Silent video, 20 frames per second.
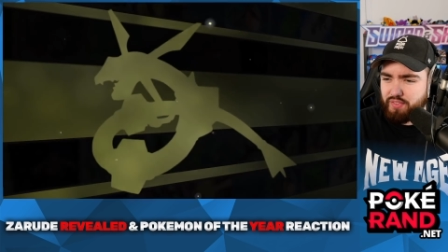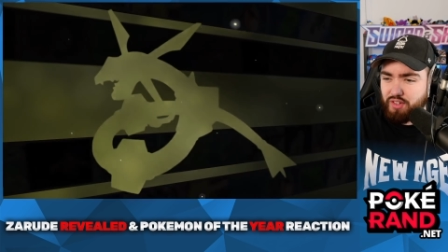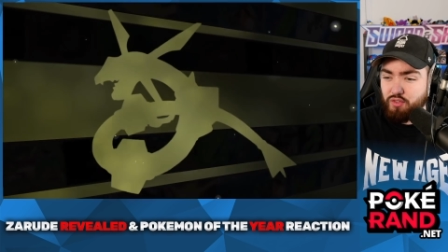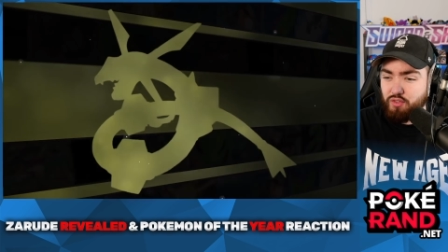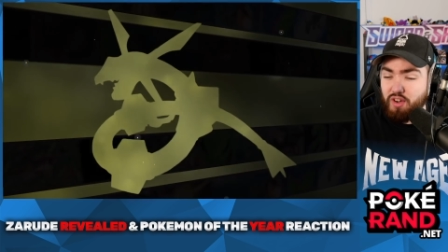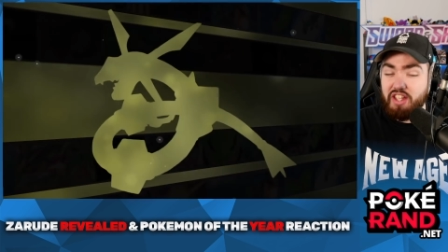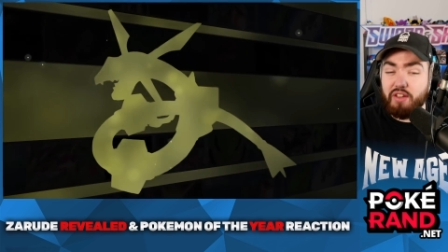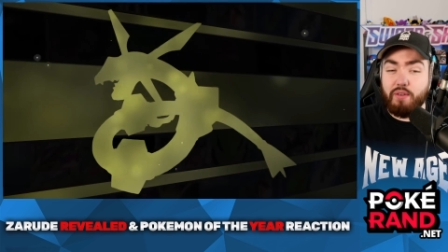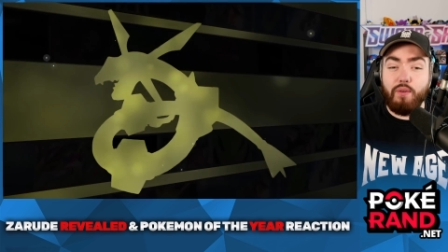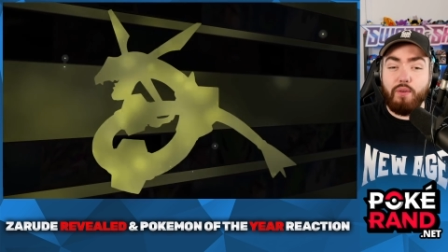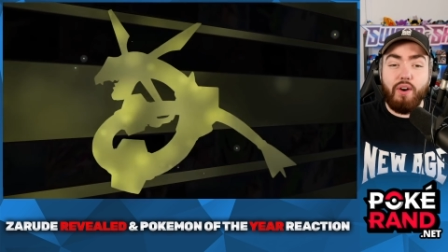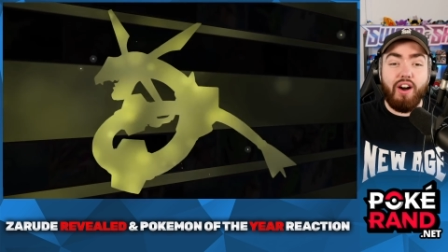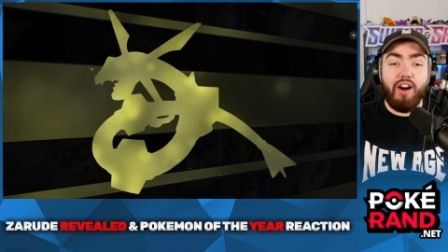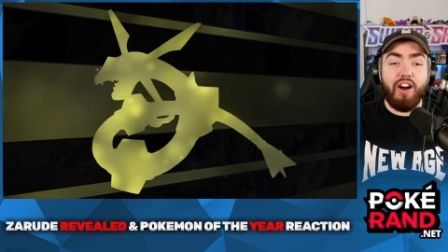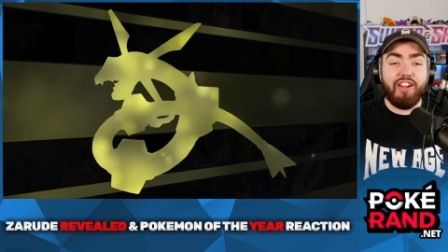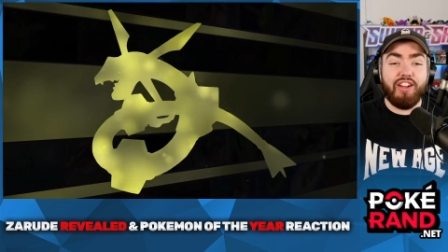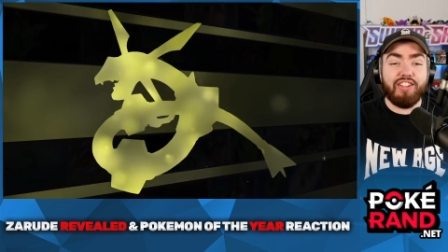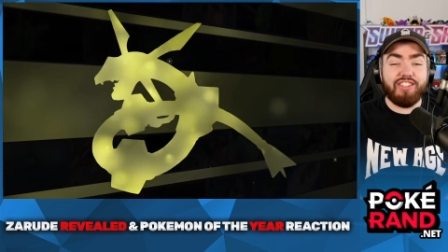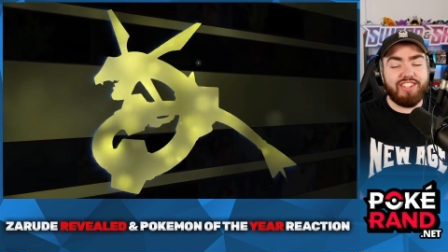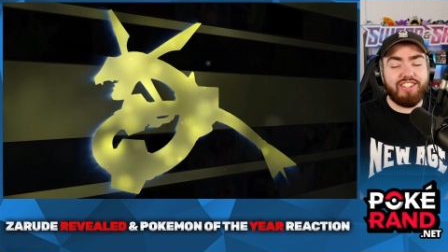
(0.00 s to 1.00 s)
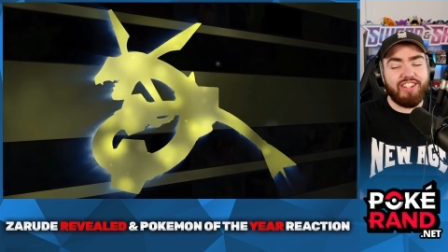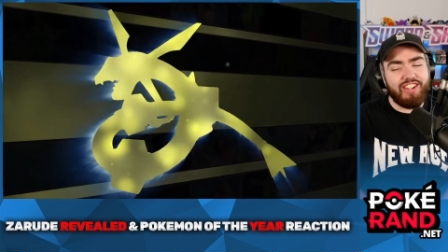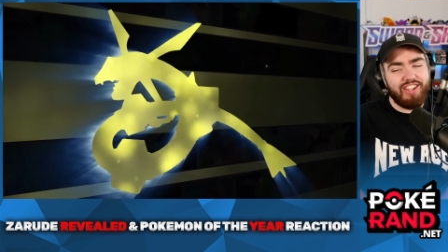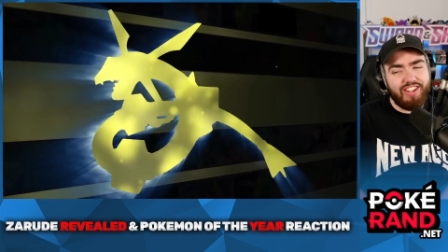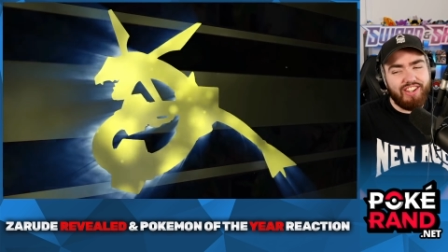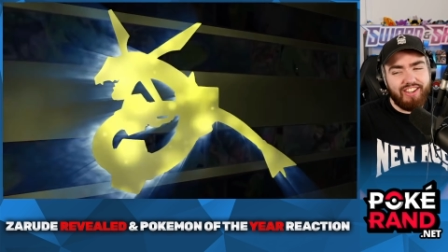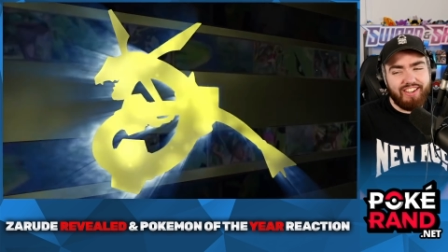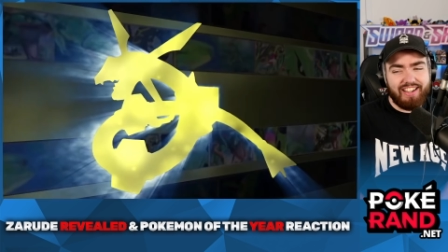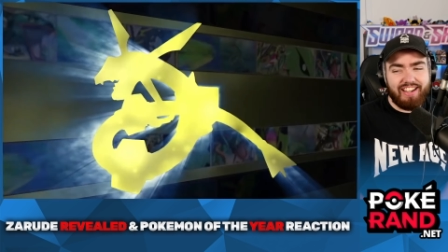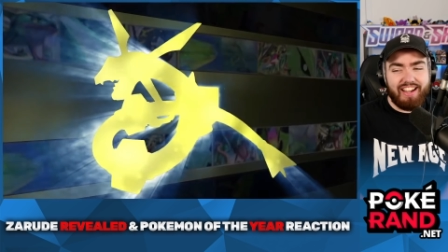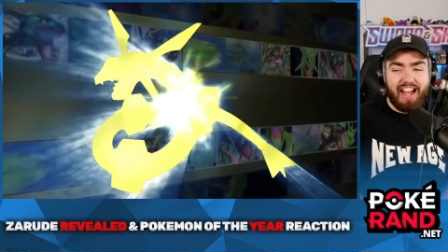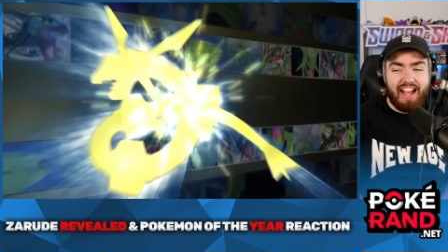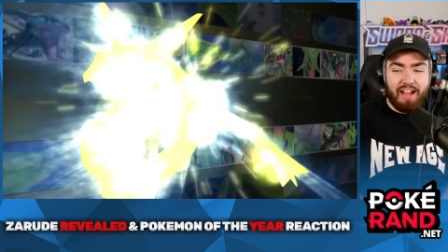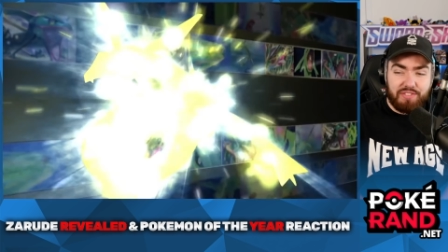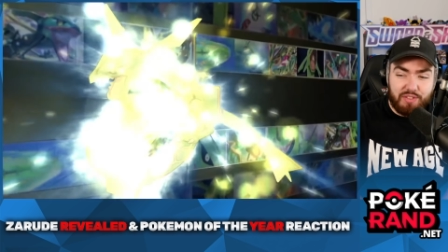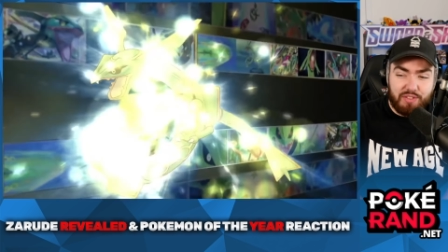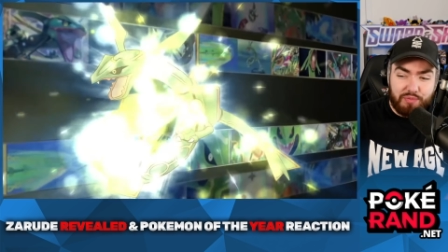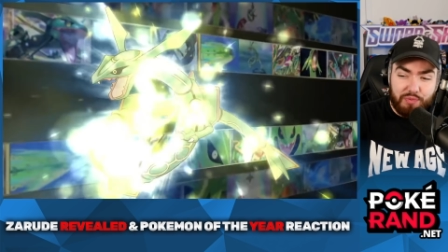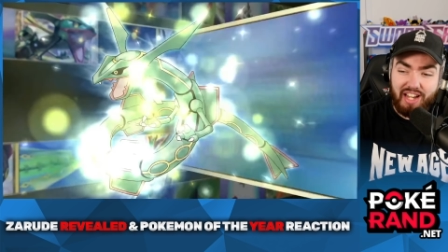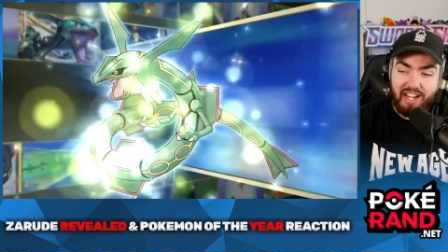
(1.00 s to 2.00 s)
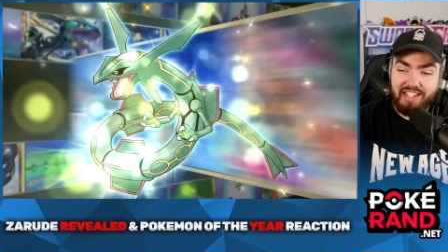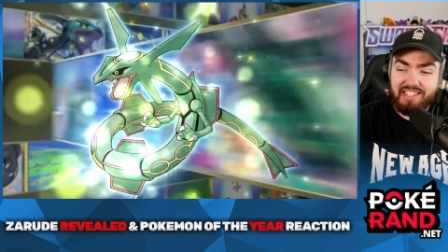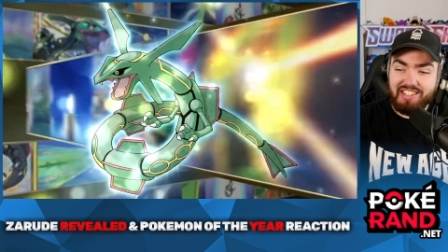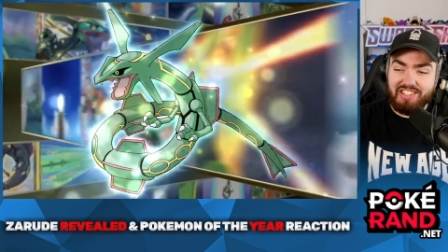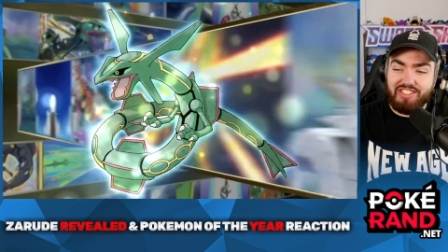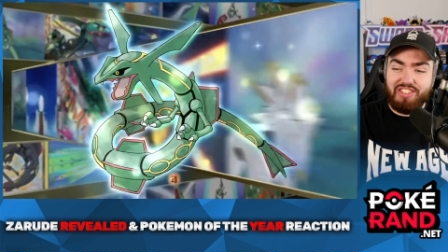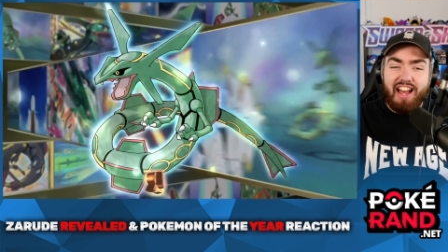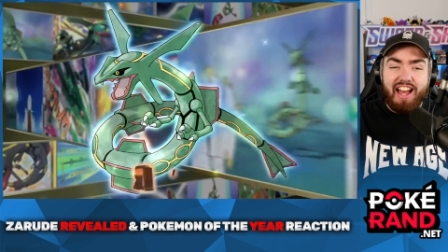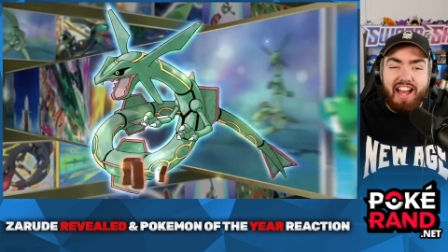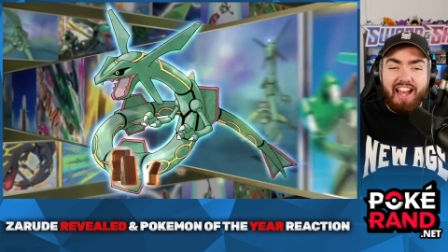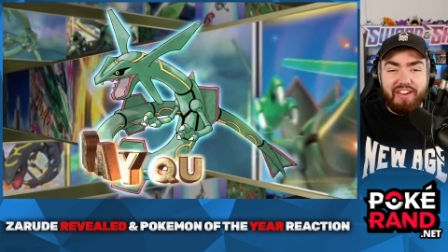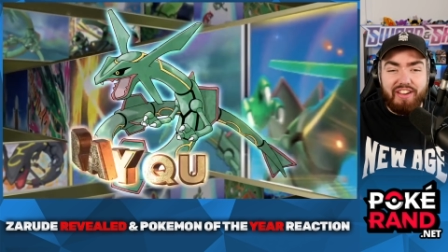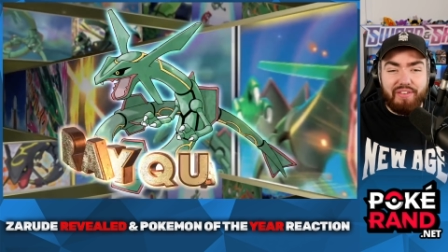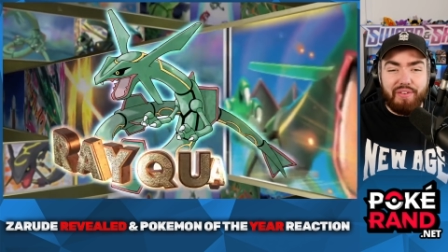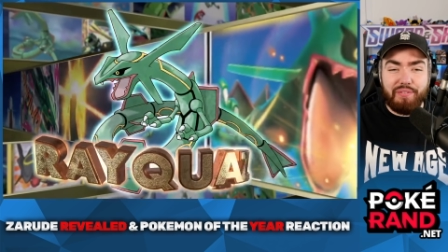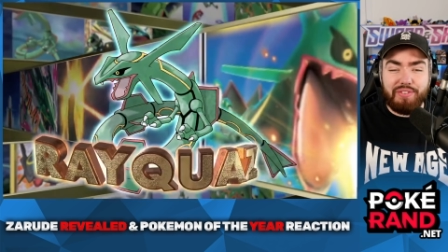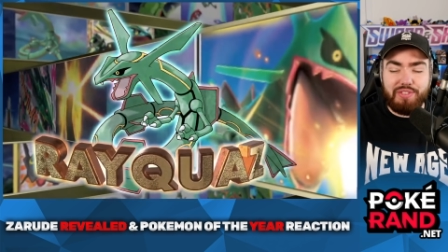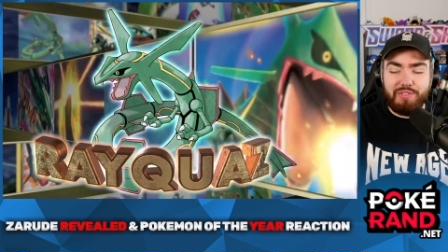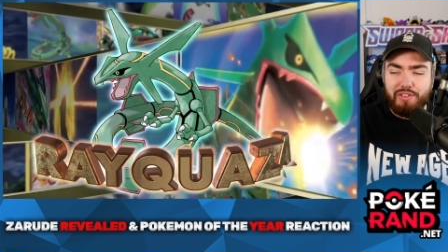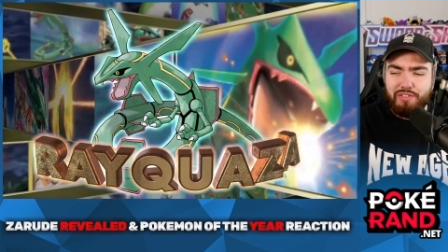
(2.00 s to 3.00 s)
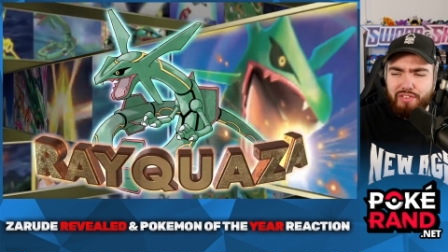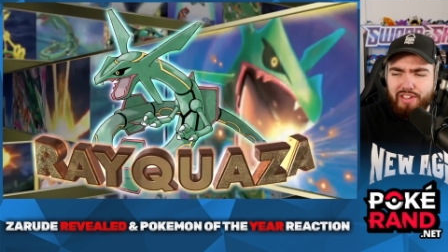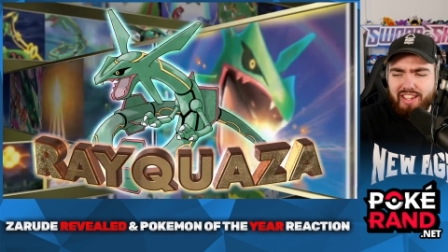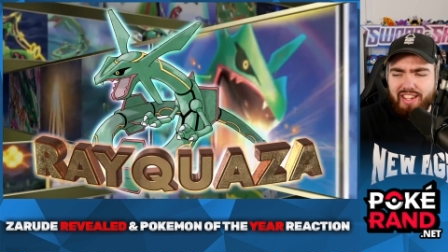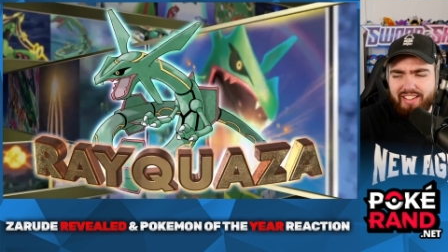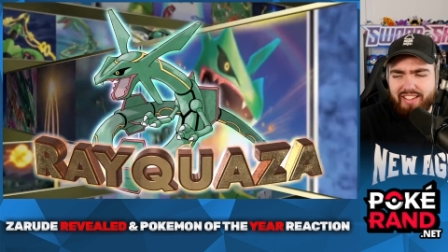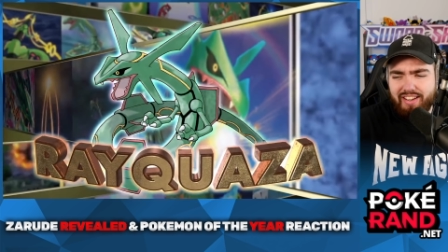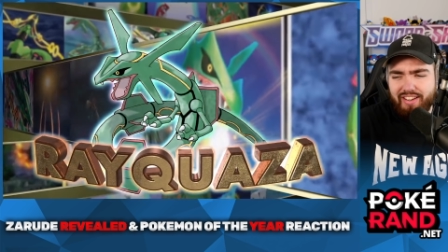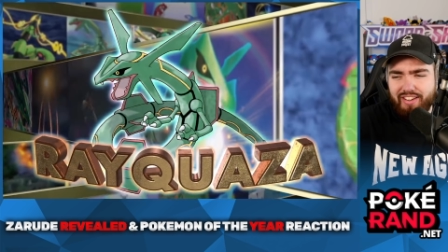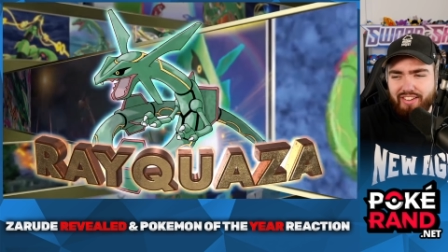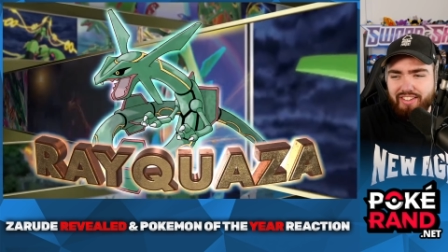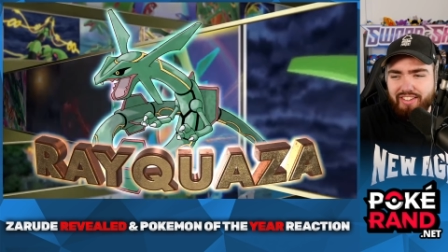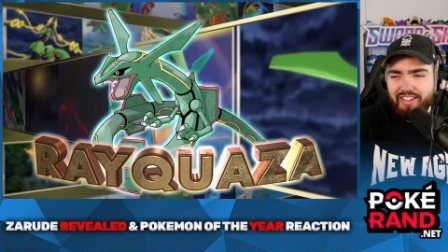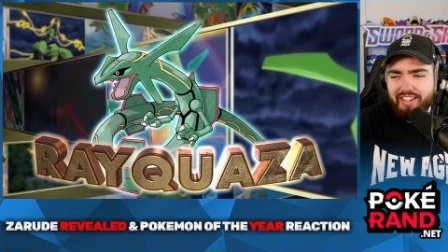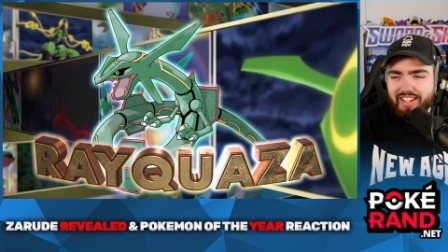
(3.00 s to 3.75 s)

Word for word: Rayquaza. I'm surprised that's not higher up, to be fair, you know.